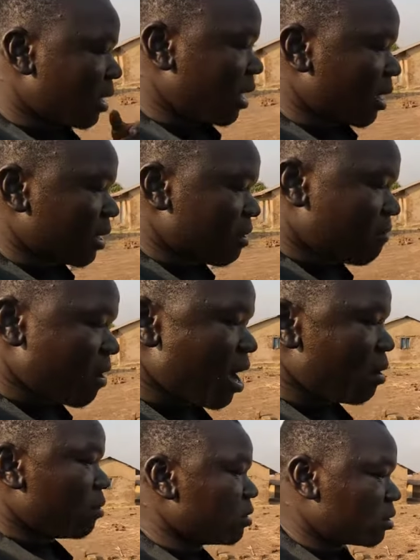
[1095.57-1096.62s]
Uh, the
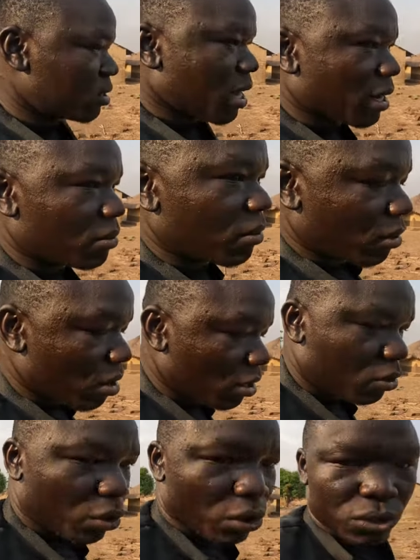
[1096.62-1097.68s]
firewood that we're
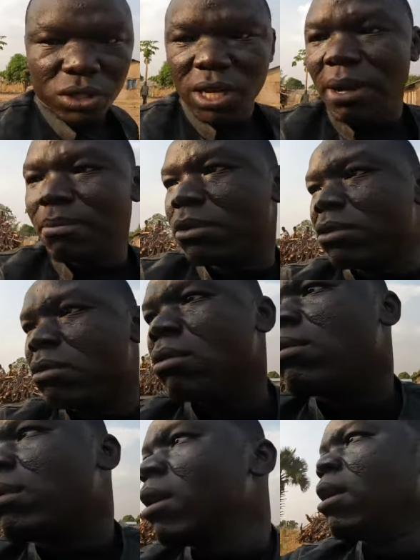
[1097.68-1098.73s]
going to use them to